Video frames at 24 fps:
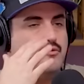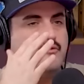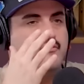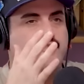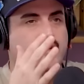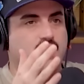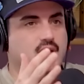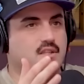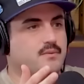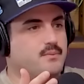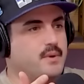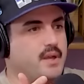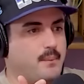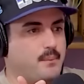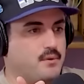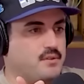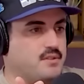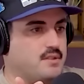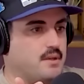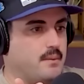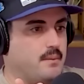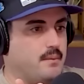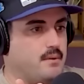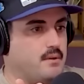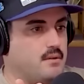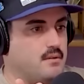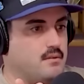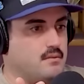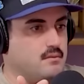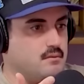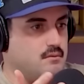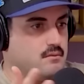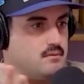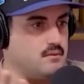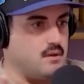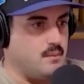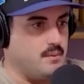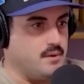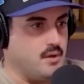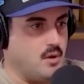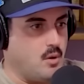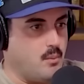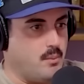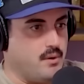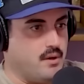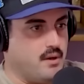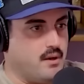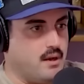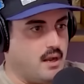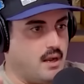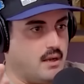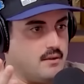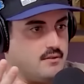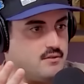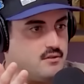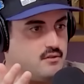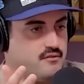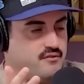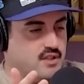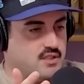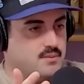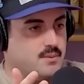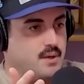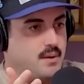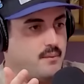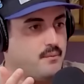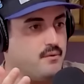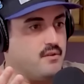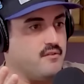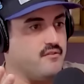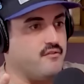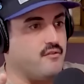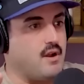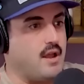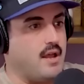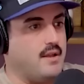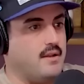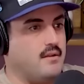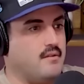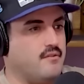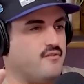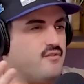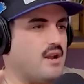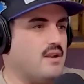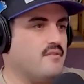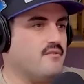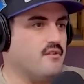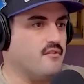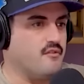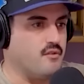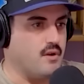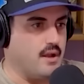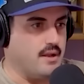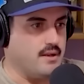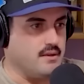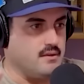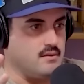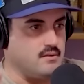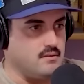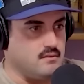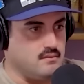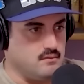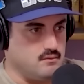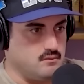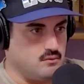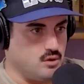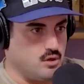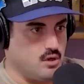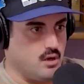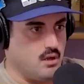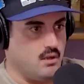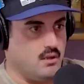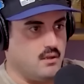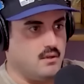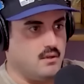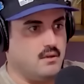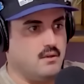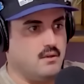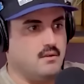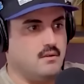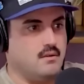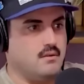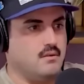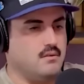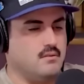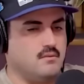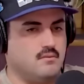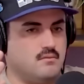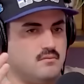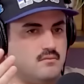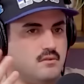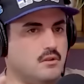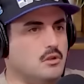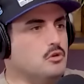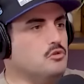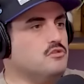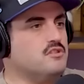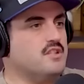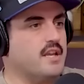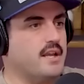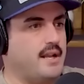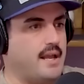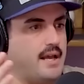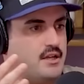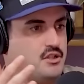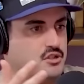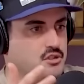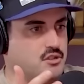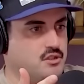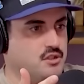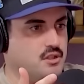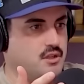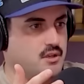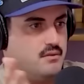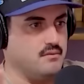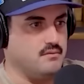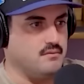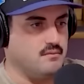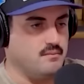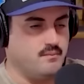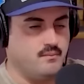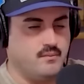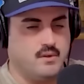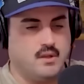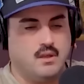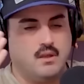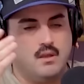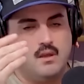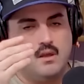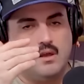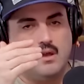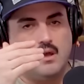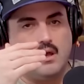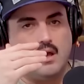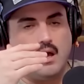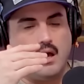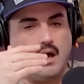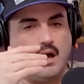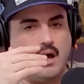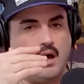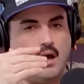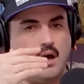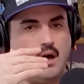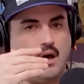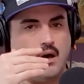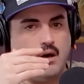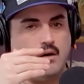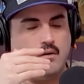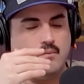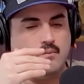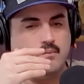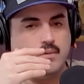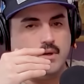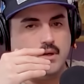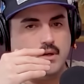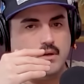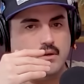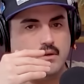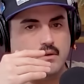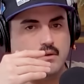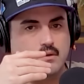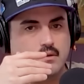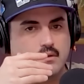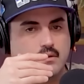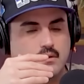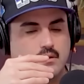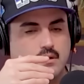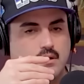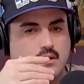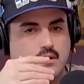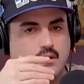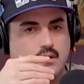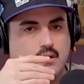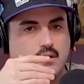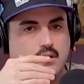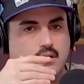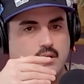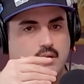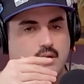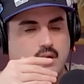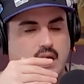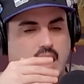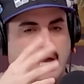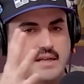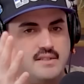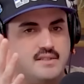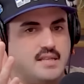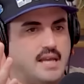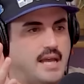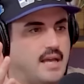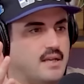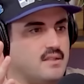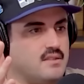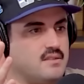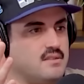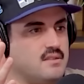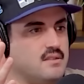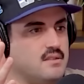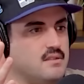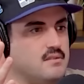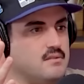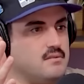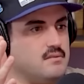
fix me up with someone. I'll be open and honest. Yes. You fix me up with a friend, friend of a friend. We'll call it. Sure. Loose connection to you. Yes um, I texted